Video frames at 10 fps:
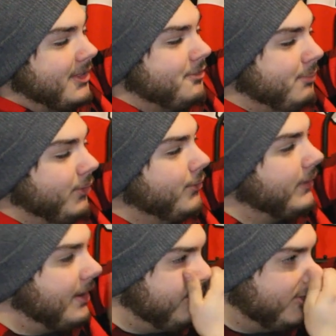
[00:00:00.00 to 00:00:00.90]
this
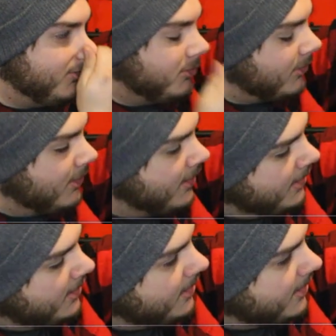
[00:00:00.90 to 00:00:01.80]
blue I've used.
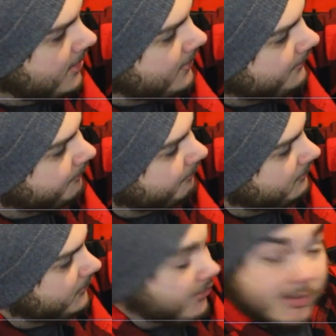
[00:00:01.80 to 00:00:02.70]

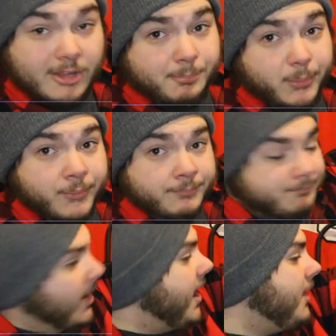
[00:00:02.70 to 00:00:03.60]
It's a nice blue.
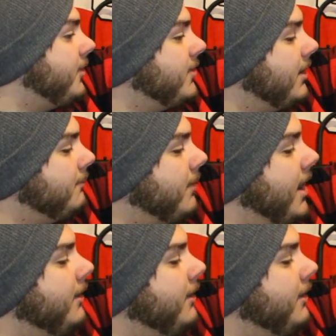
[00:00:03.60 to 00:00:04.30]
I hate the team.